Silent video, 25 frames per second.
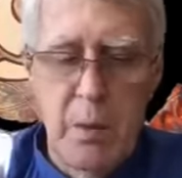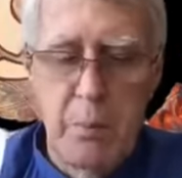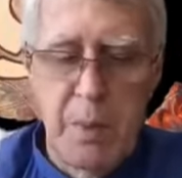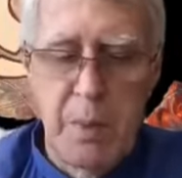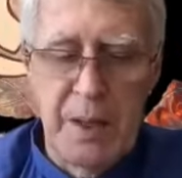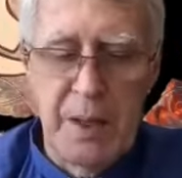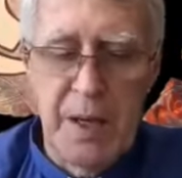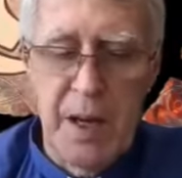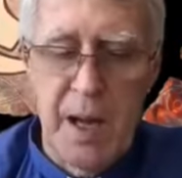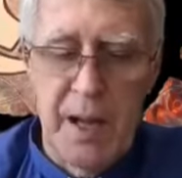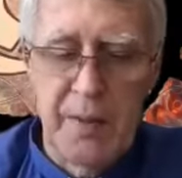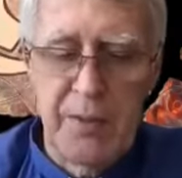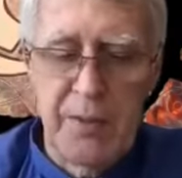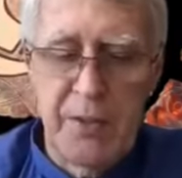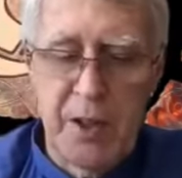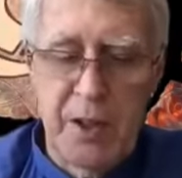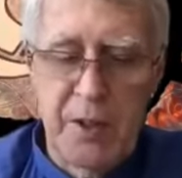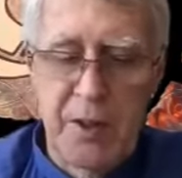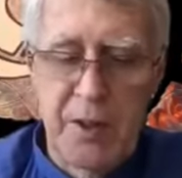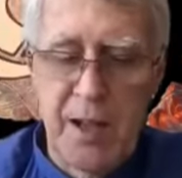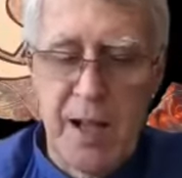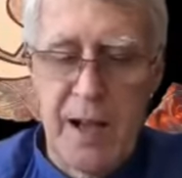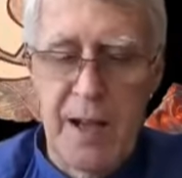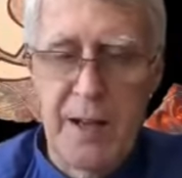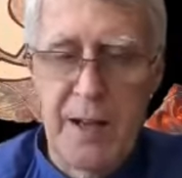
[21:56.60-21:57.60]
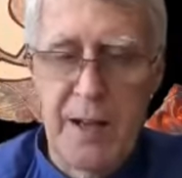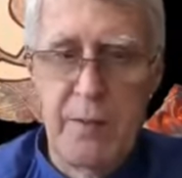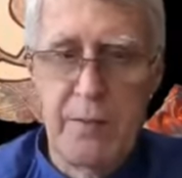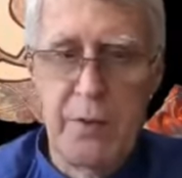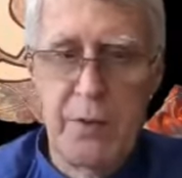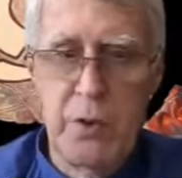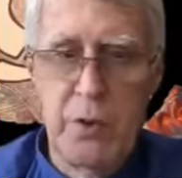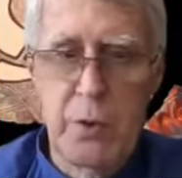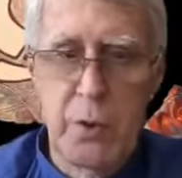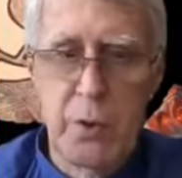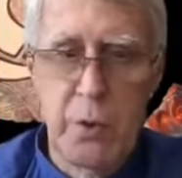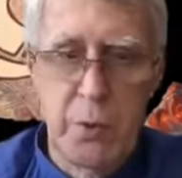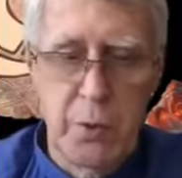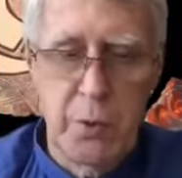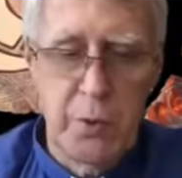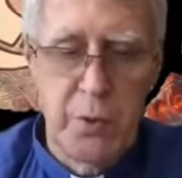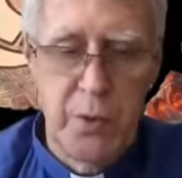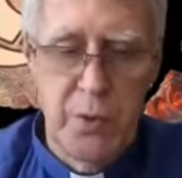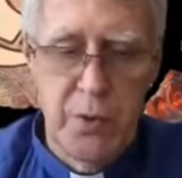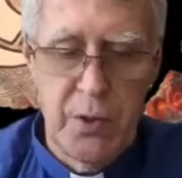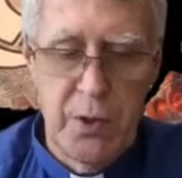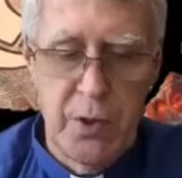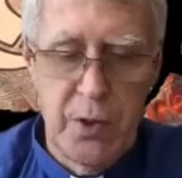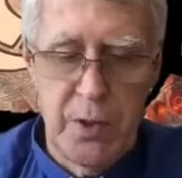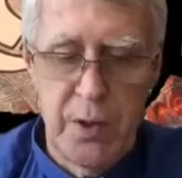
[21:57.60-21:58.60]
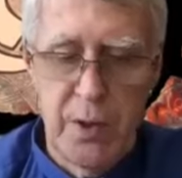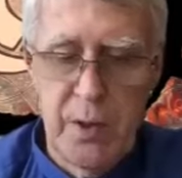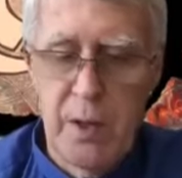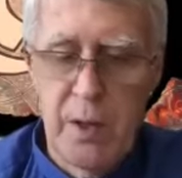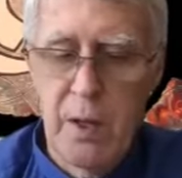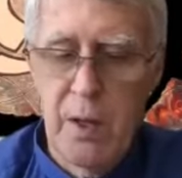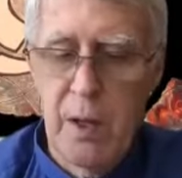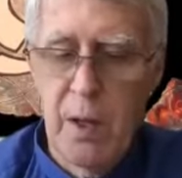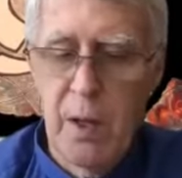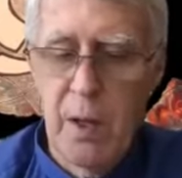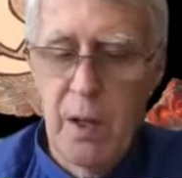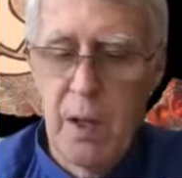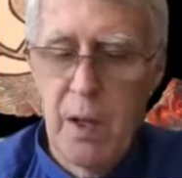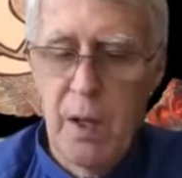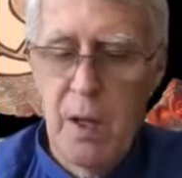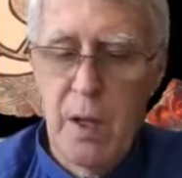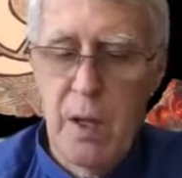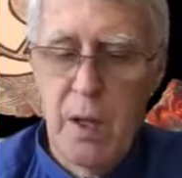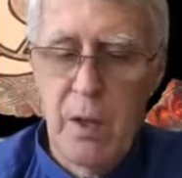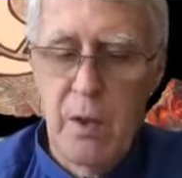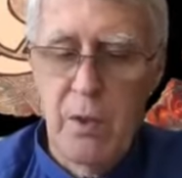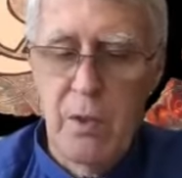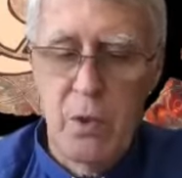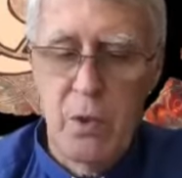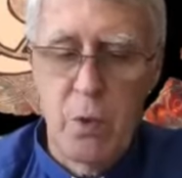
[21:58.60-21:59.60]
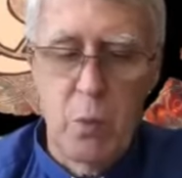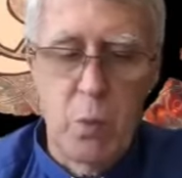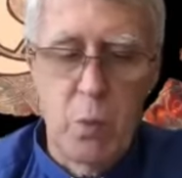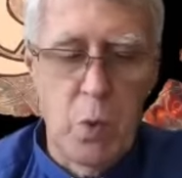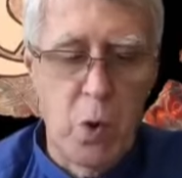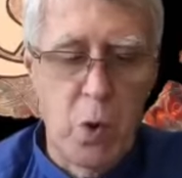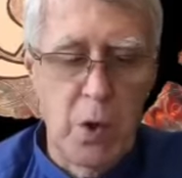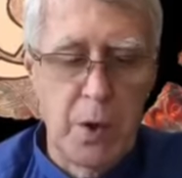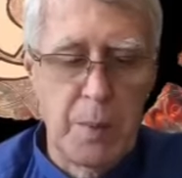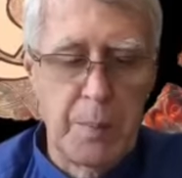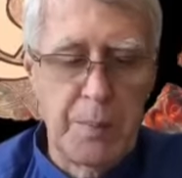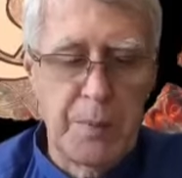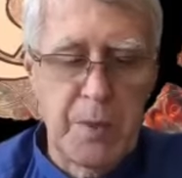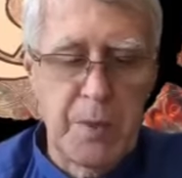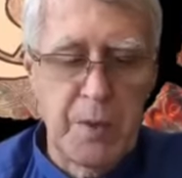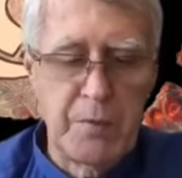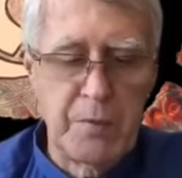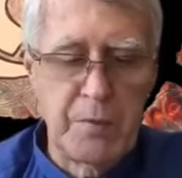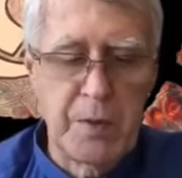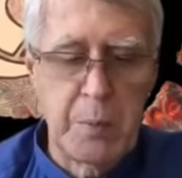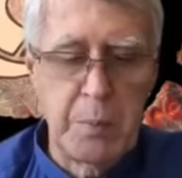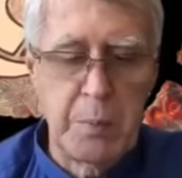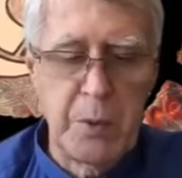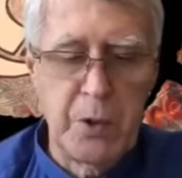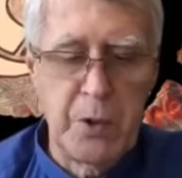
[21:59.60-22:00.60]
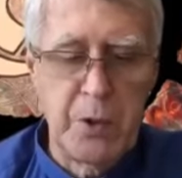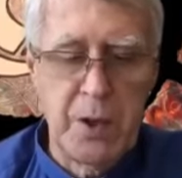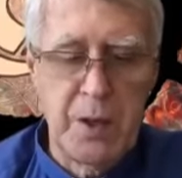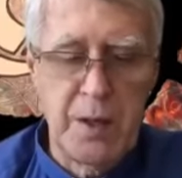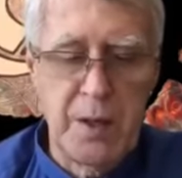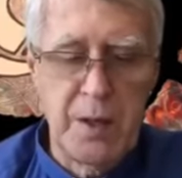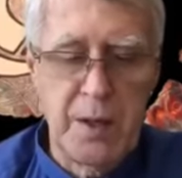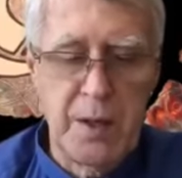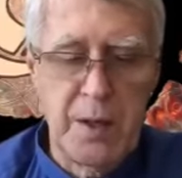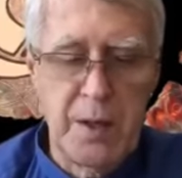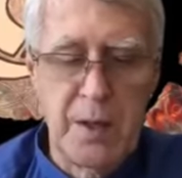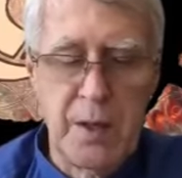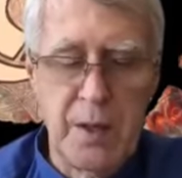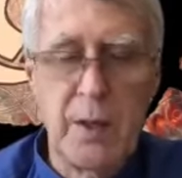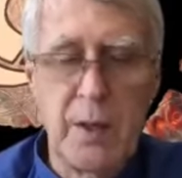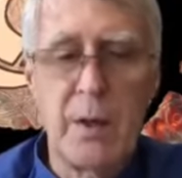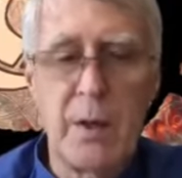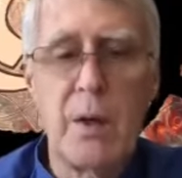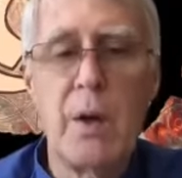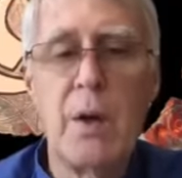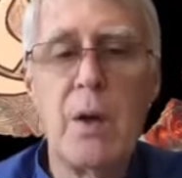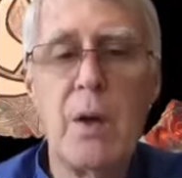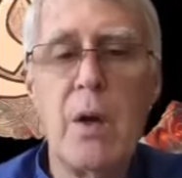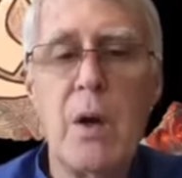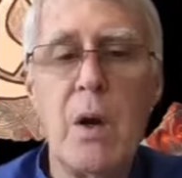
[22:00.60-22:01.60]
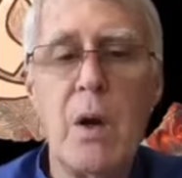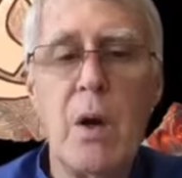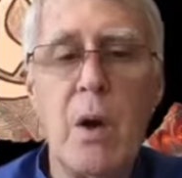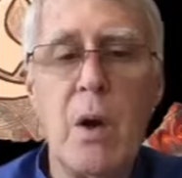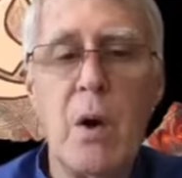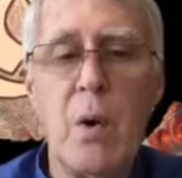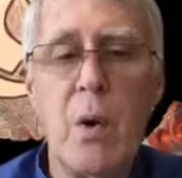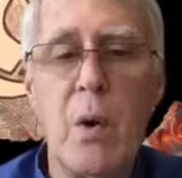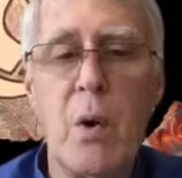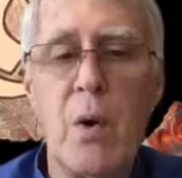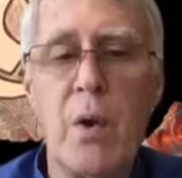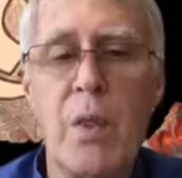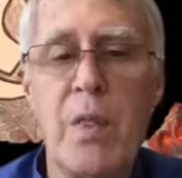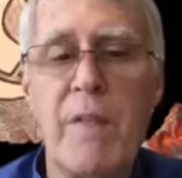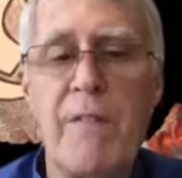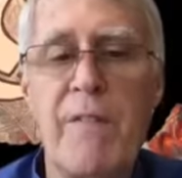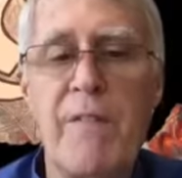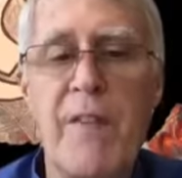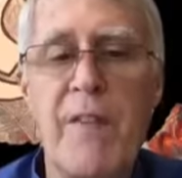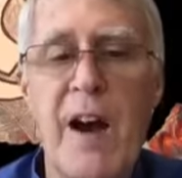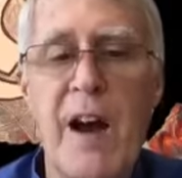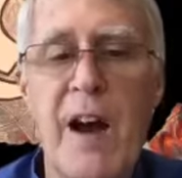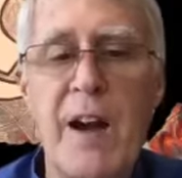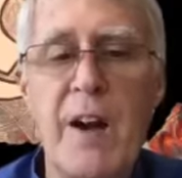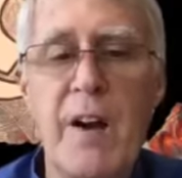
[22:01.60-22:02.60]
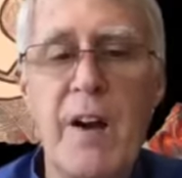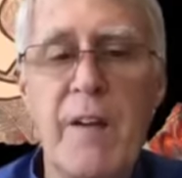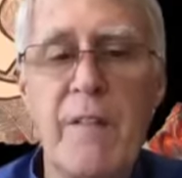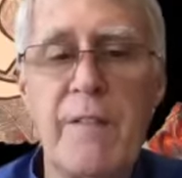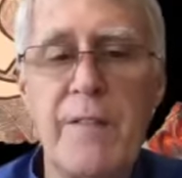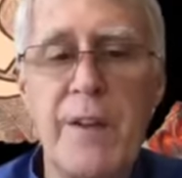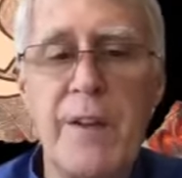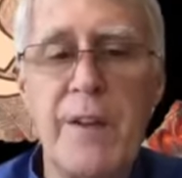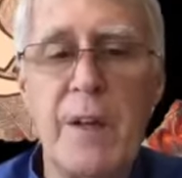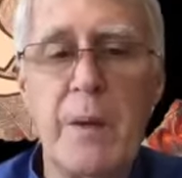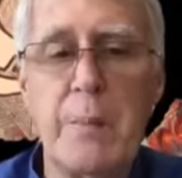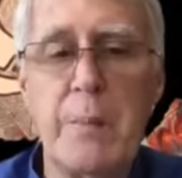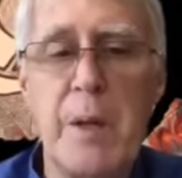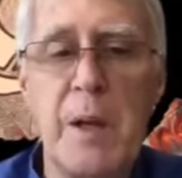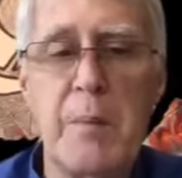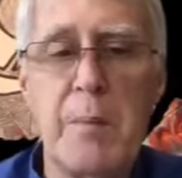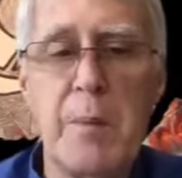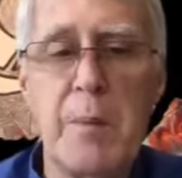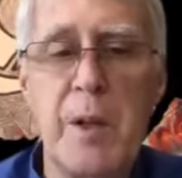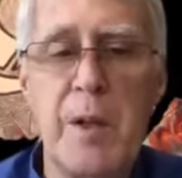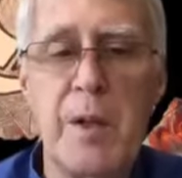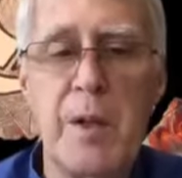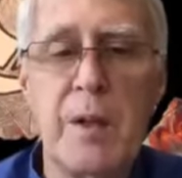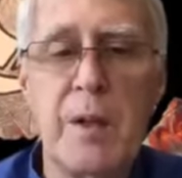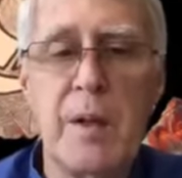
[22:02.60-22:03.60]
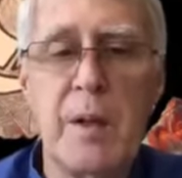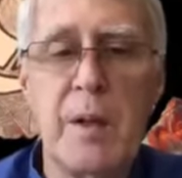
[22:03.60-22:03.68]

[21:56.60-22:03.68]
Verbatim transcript: but not the light of truth, the warmth of community, or the fire of commitment.